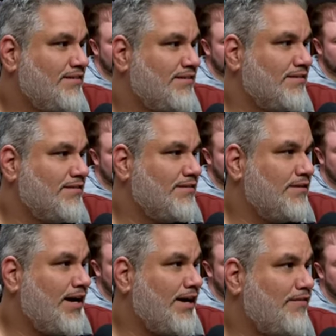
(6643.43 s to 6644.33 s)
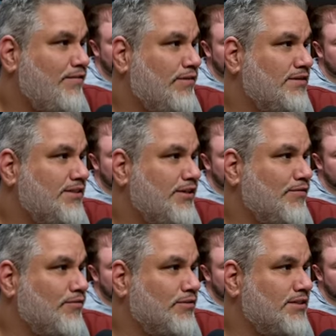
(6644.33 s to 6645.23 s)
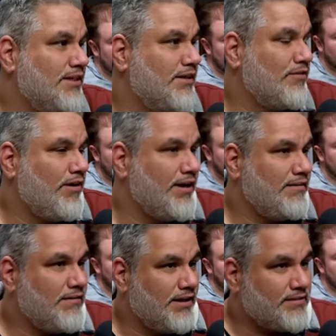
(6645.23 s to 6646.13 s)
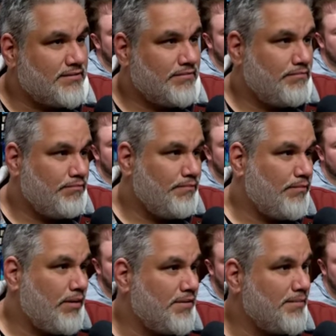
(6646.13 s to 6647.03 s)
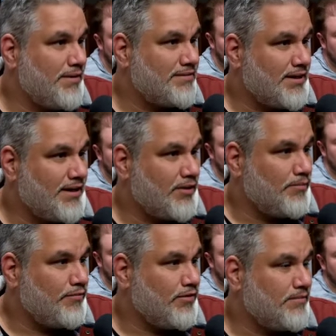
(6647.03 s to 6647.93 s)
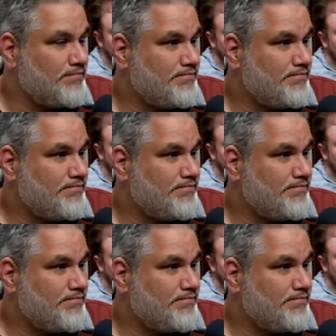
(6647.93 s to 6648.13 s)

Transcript: Uh, I got a forest, you got a Gruul Signet. Great. That's probably the best I could hope for.